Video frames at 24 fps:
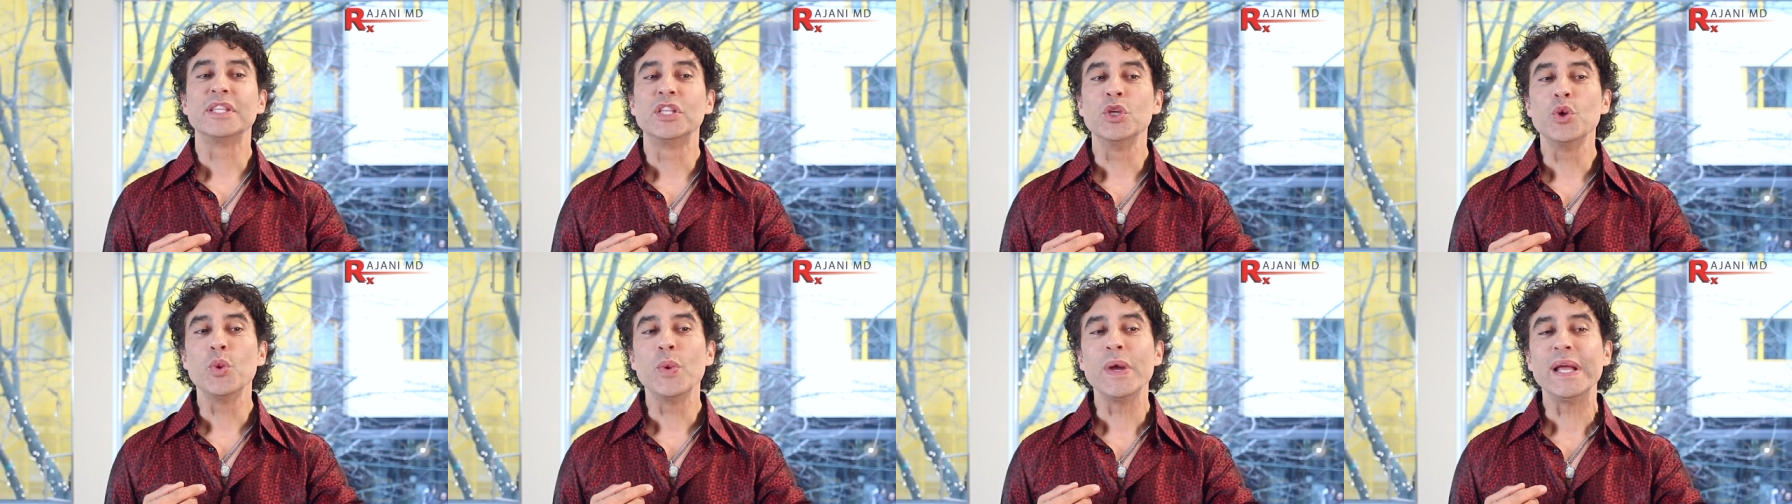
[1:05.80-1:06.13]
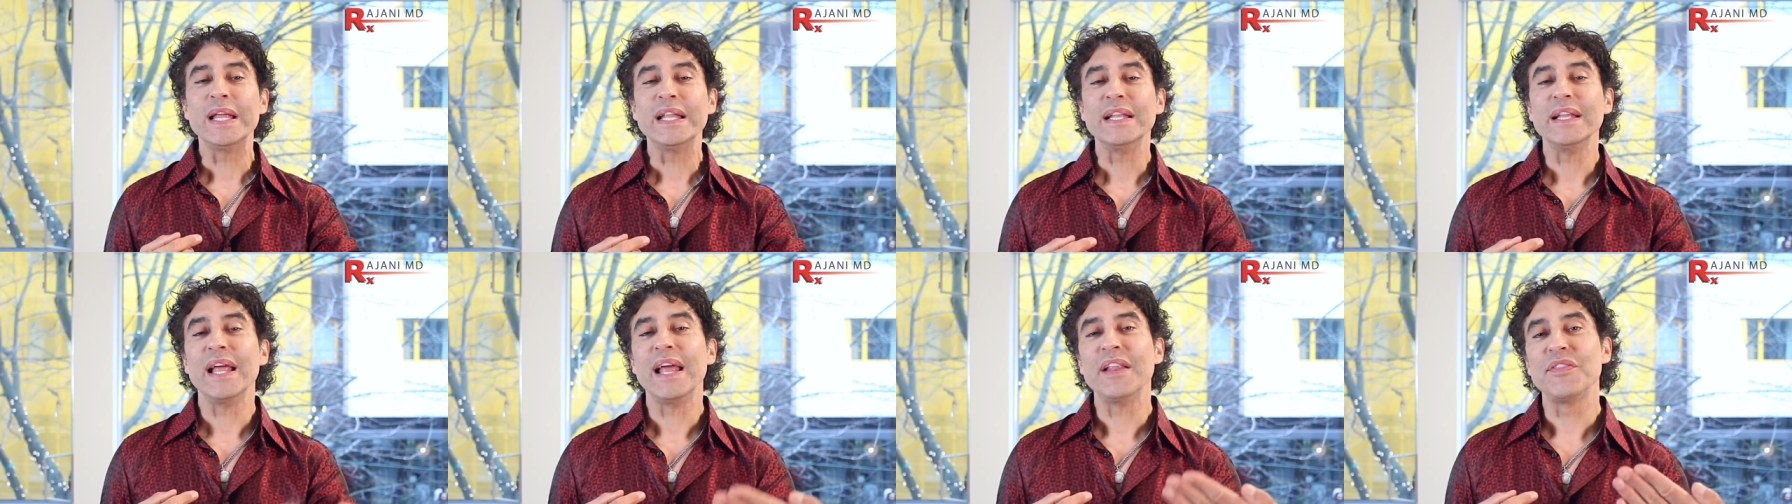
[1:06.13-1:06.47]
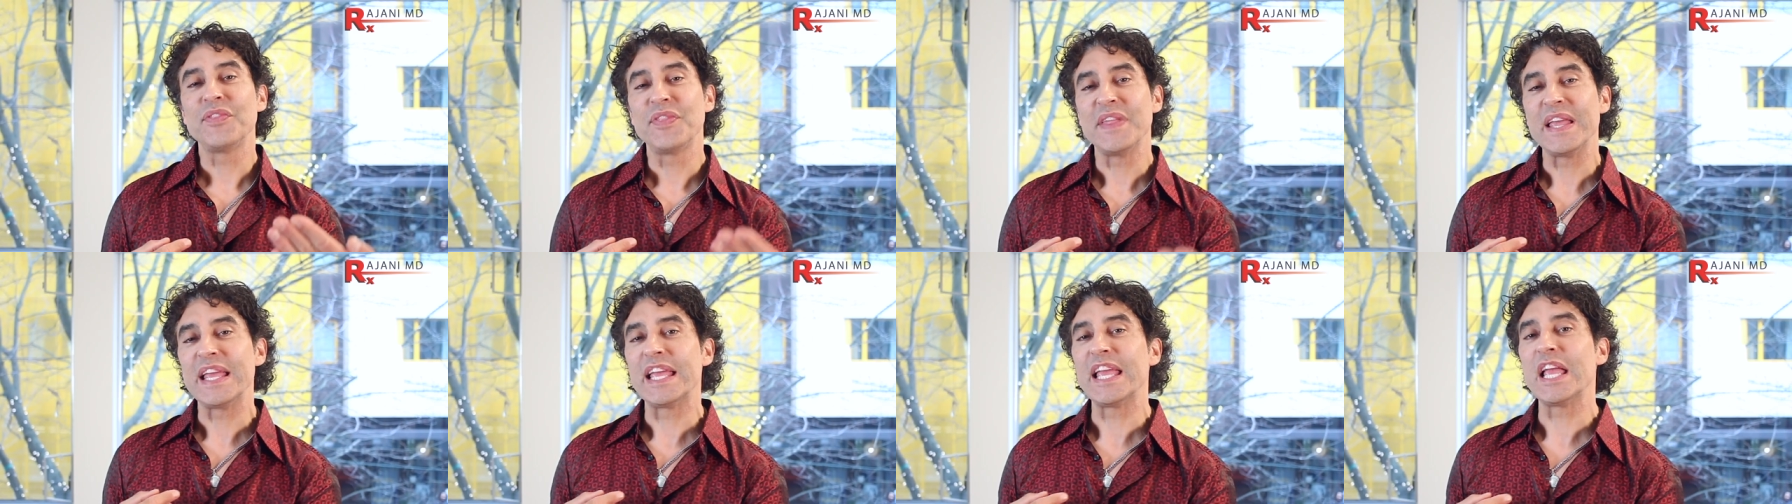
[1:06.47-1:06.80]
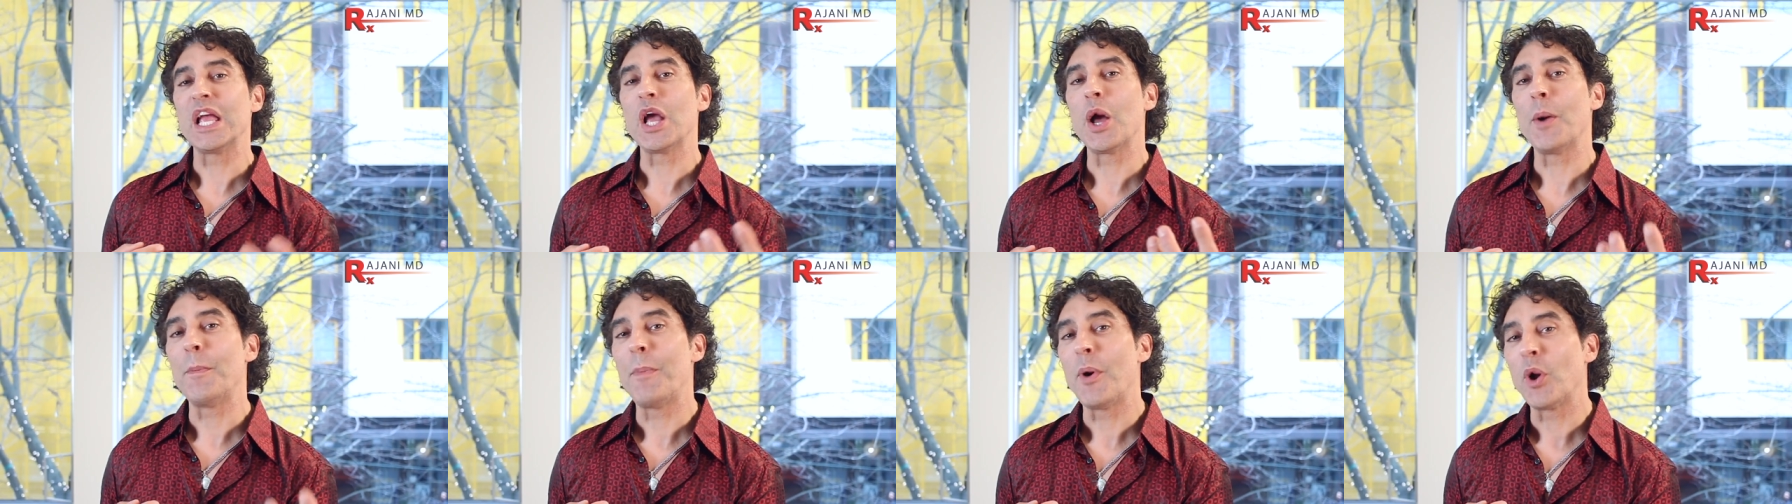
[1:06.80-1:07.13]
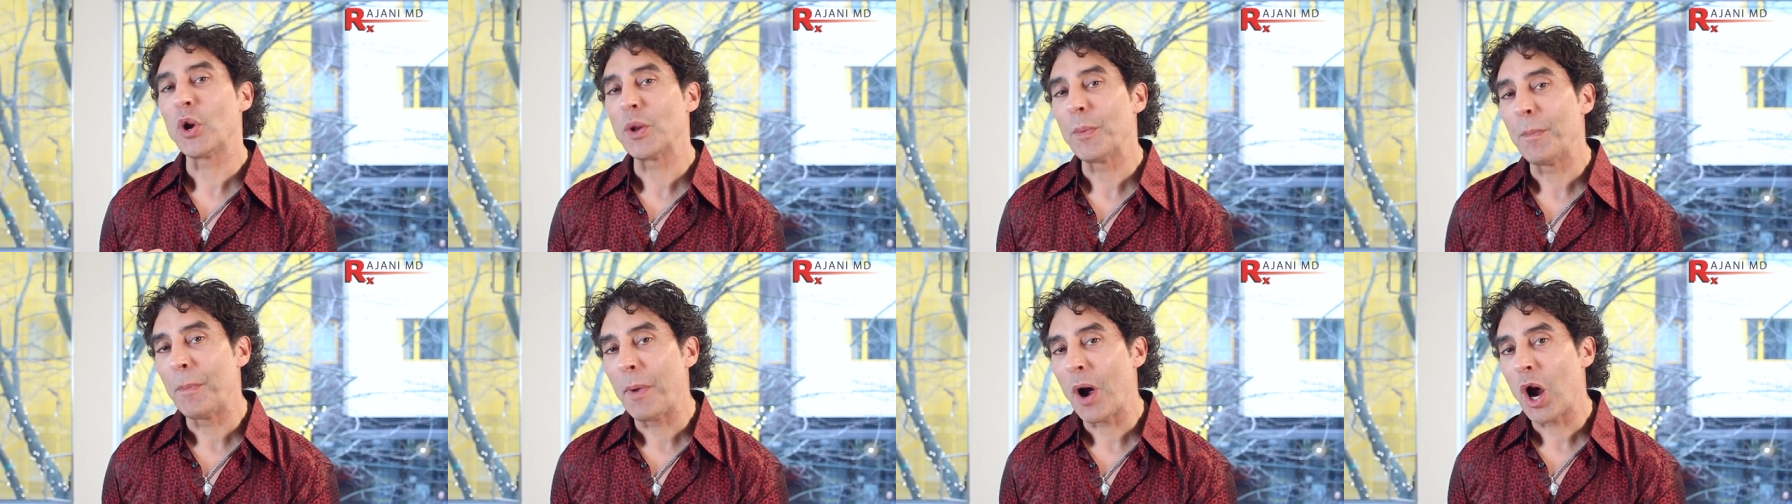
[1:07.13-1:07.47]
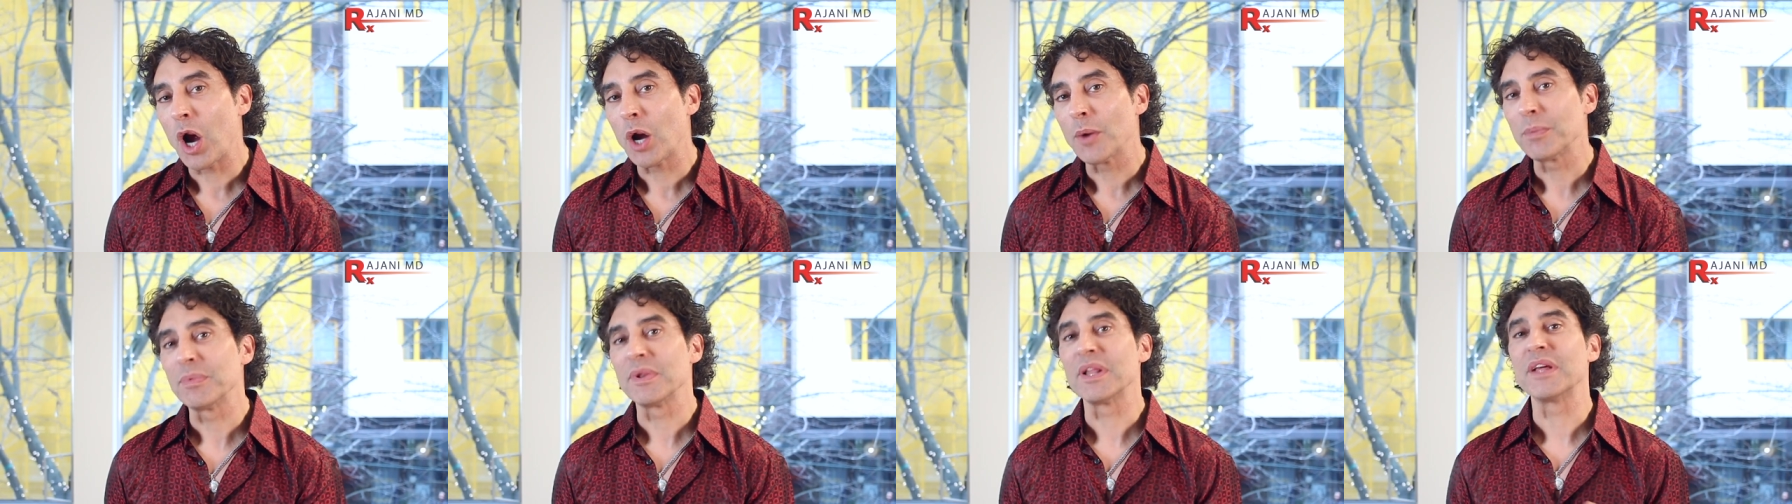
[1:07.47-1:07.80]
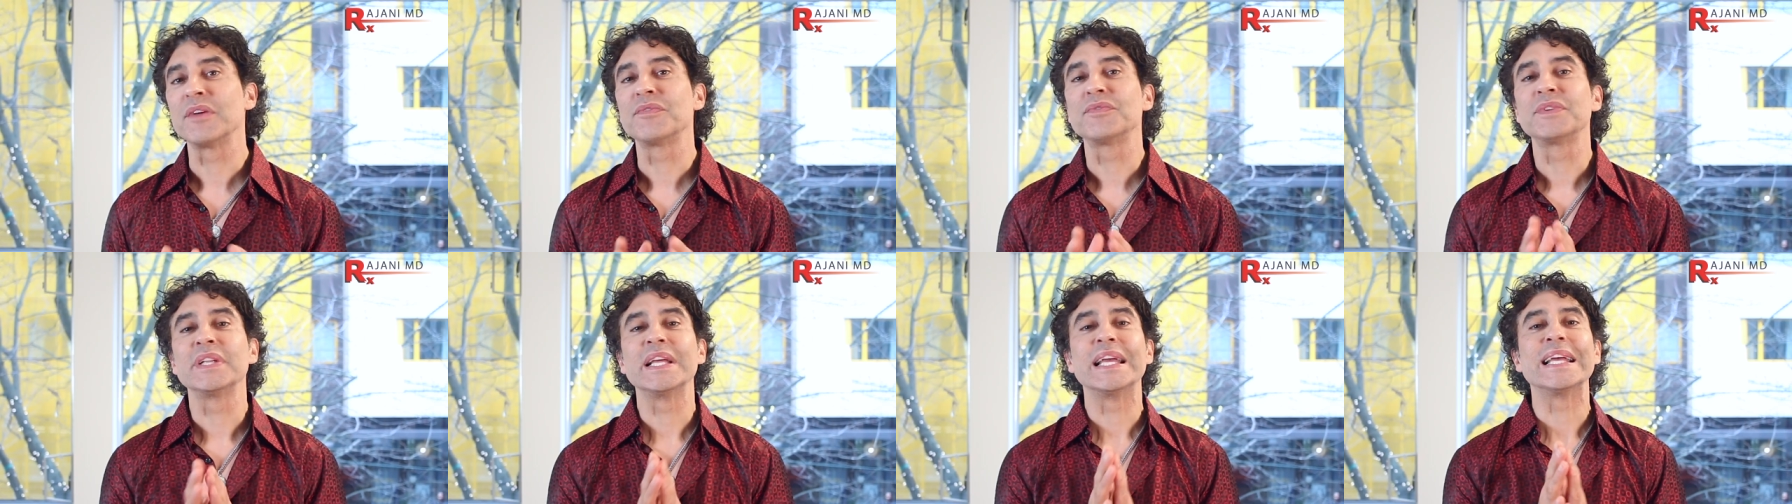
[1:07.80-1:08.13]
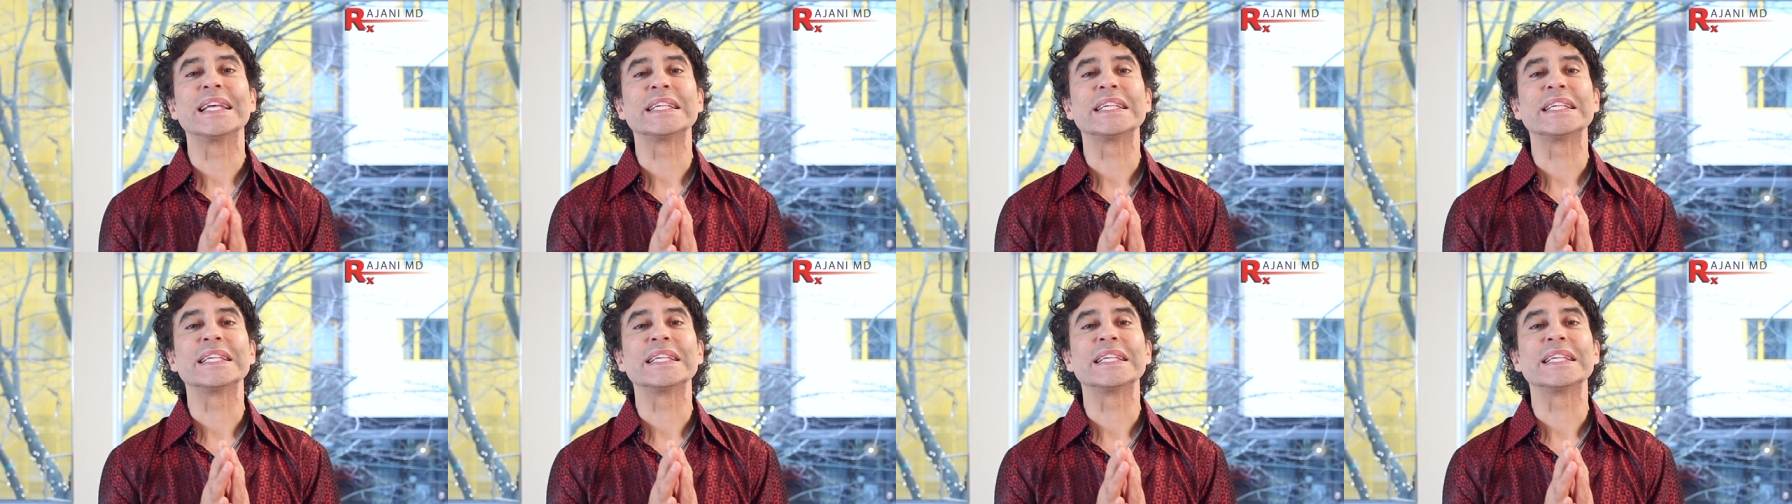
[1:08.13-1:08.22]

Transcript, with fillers: Doing and thinking about a barb lift